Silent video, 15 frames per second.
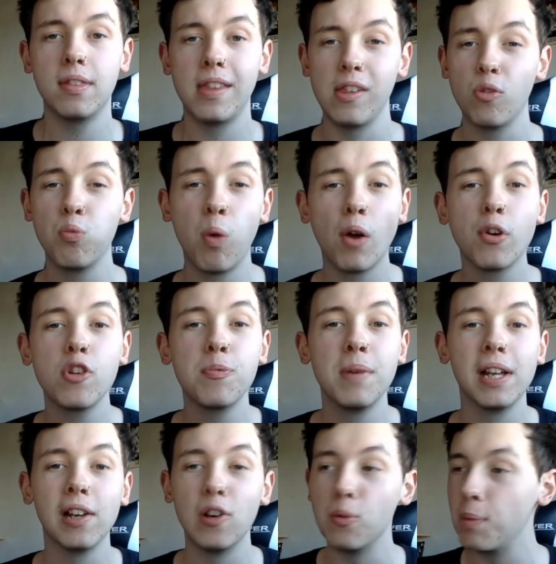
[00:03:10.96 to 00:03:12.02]
This worries
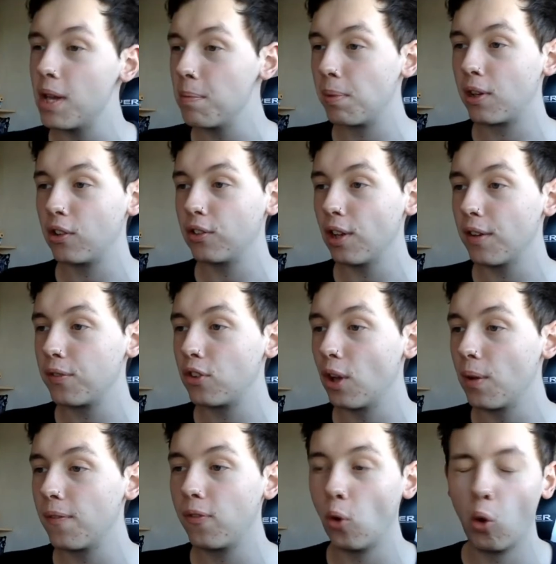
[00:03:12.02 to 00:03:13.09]
me a little bit because I've
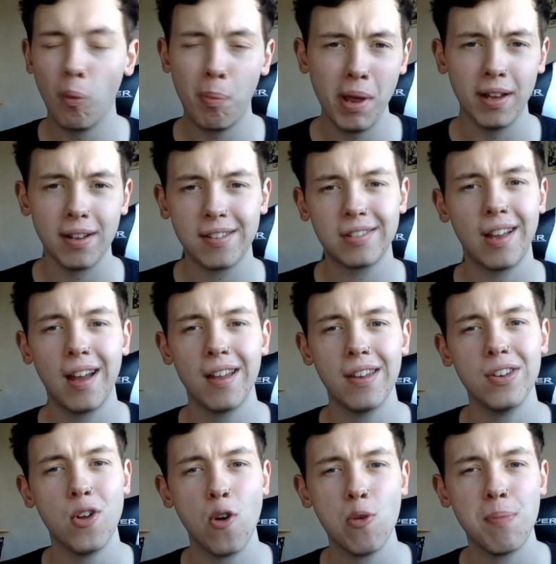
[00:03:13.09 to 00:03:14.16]
done 4 picks
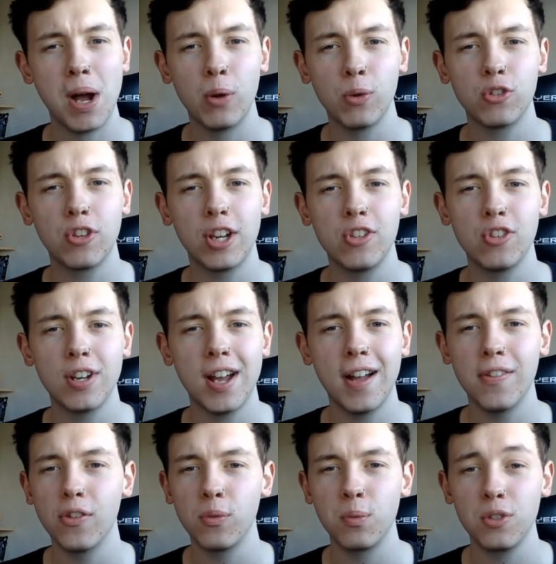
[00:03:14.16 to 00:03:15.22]
and no belts changing
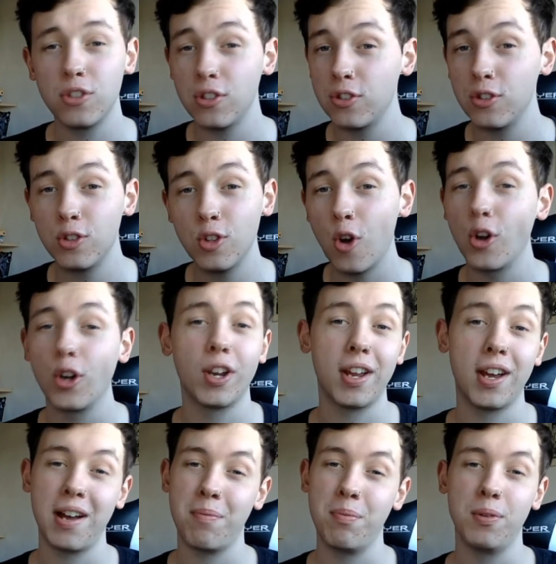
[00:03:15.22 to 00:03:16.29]
hands, which is not going
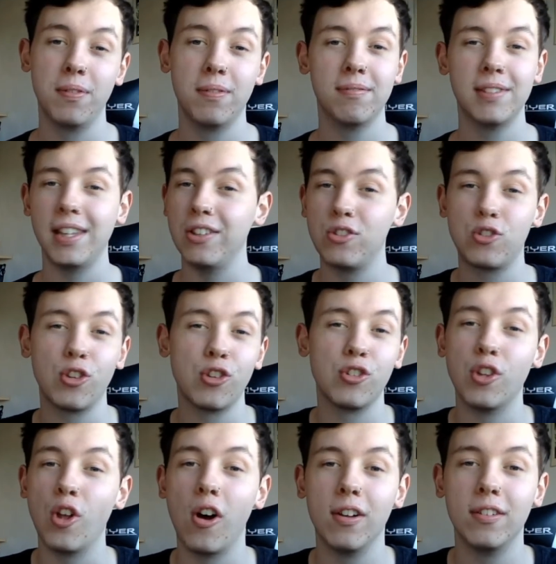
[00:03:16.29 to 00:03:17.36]
to happen. It's just
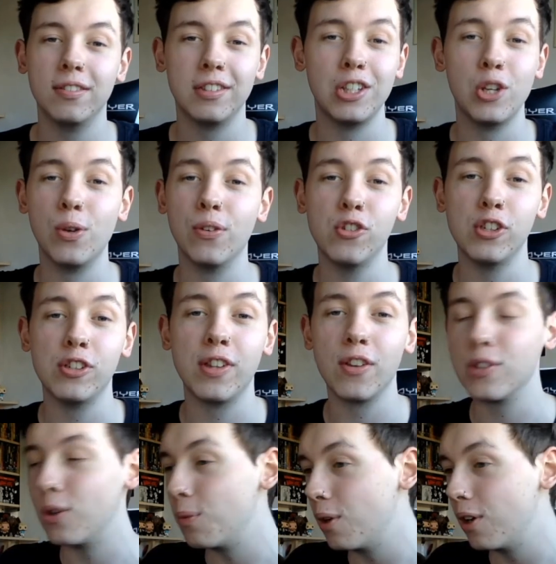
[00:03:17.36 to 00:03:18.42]
not. The UFC
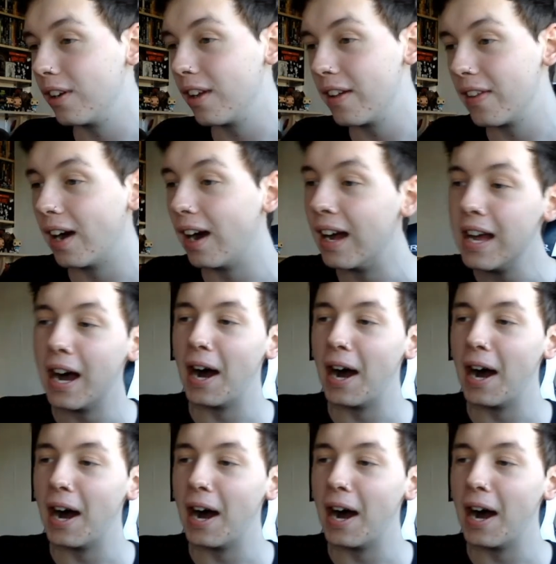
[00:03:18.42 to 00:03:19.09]
does not work like that.